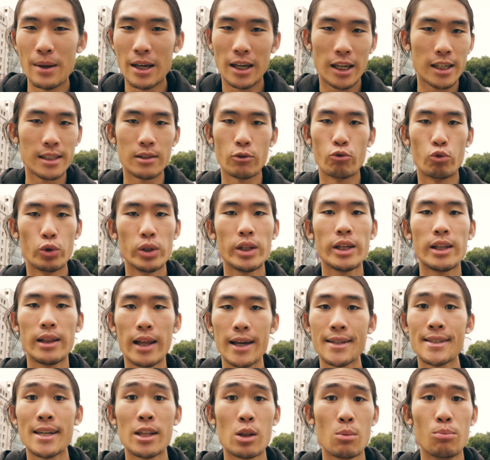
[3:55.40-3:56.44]
because it really
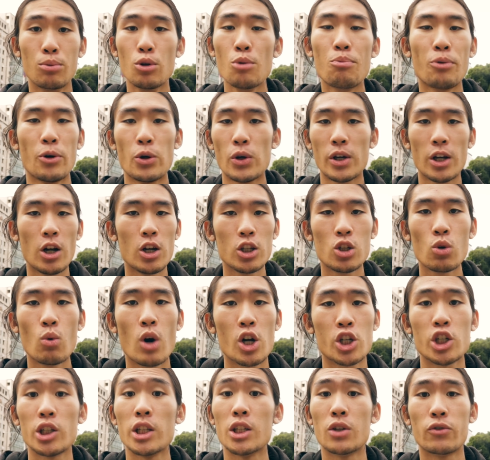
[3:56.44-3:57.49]
lays out the blueprint. You can also
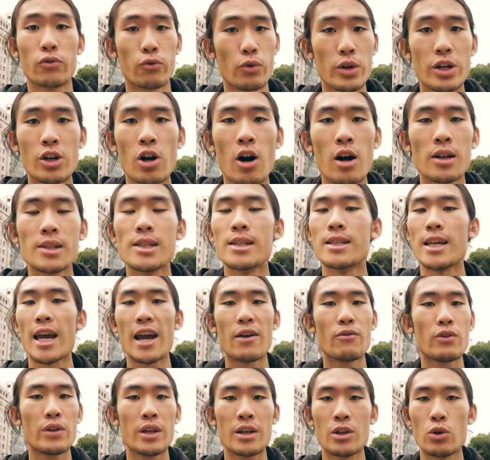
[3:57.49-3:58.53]
watch all his free content.
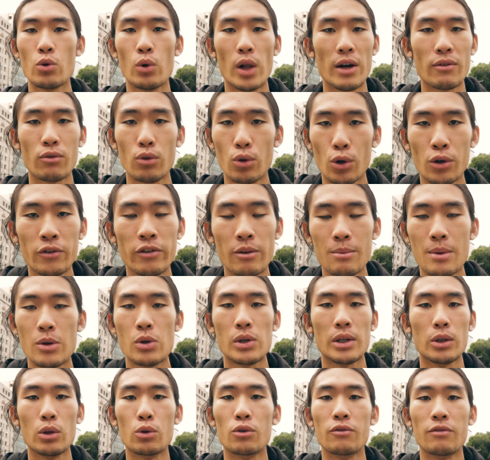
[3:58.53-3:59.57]
Everything you will ever learn from him,
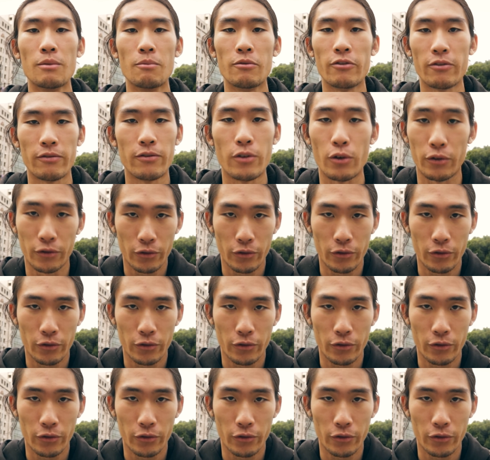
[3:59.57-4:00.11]
you can learn for